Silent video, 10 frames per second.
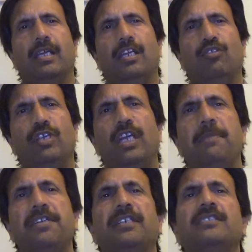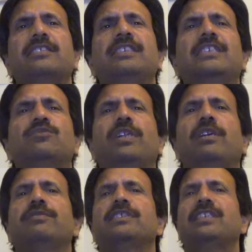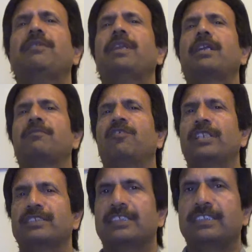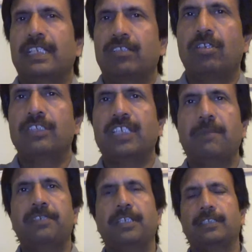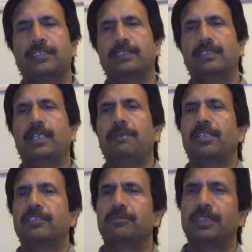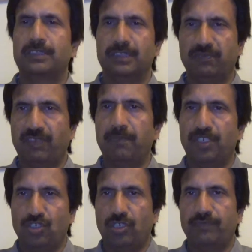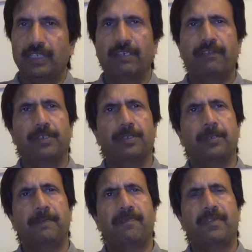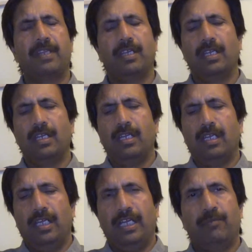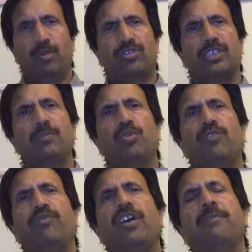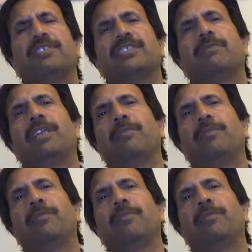Now the Hepatitis C is one of the several viruses that cause hepatitis. Hepatitis means inflammation of the liver, And about 3.5% of